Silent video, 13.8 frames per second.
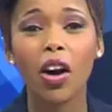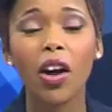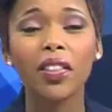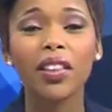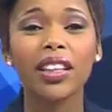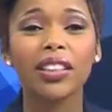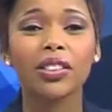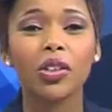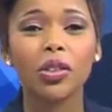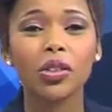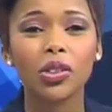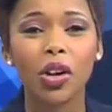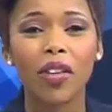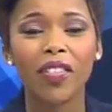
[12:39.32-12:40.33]
on that
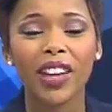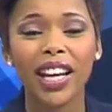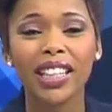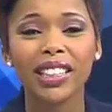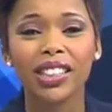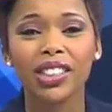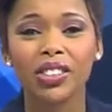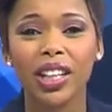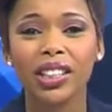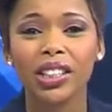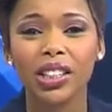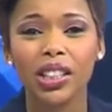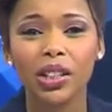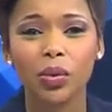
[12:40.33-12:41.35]
note of exit
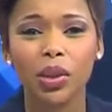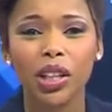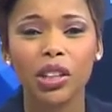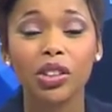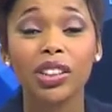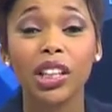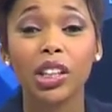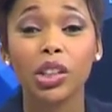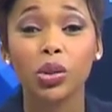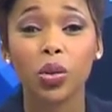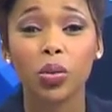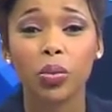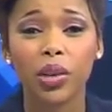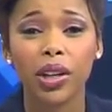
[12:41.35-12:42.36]
strategies, we're going to take a
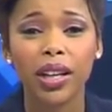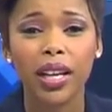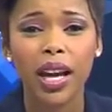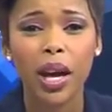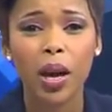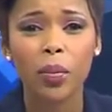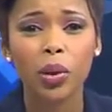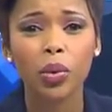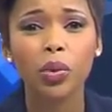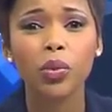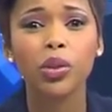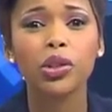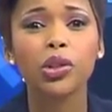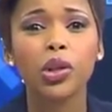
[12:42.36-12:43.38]
short break. But
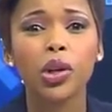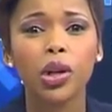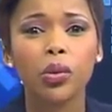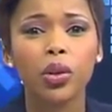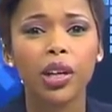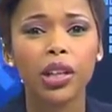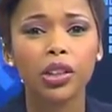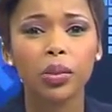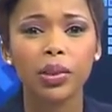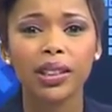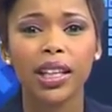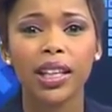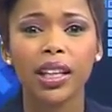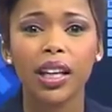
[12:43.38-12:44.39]
when we return, we're going to be
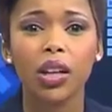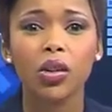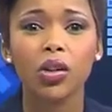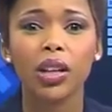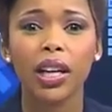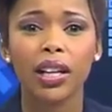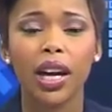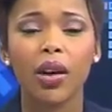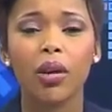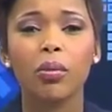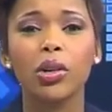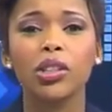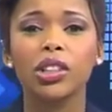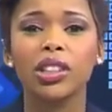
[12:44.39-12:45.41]
taking a look at how
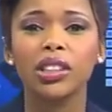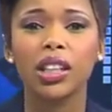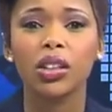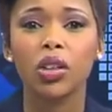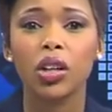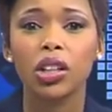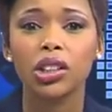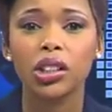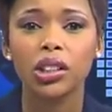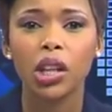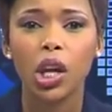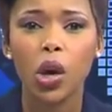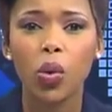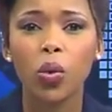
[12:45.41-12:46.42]
emerging
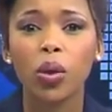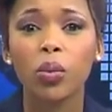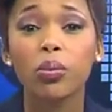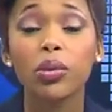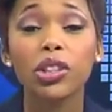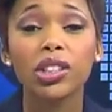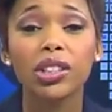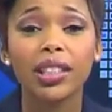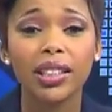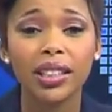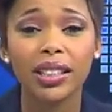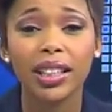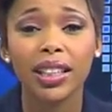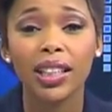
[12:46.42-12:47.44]
technologies will bridge
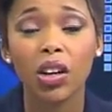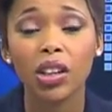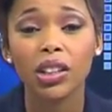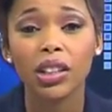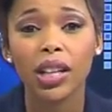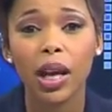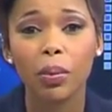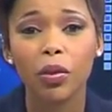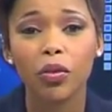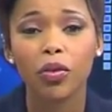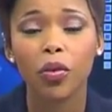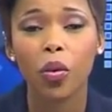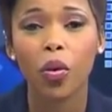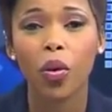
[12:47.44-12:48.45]
the technology gap
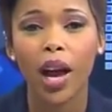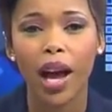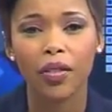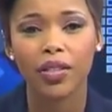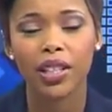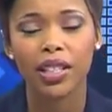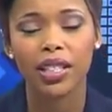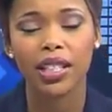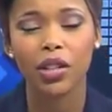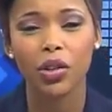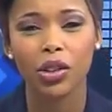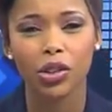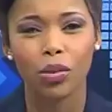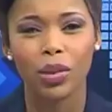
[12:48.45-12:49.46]
for Africa. See
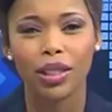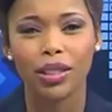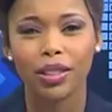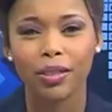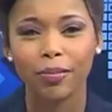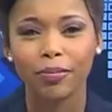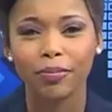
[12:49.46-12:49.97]
you in 2 minutes.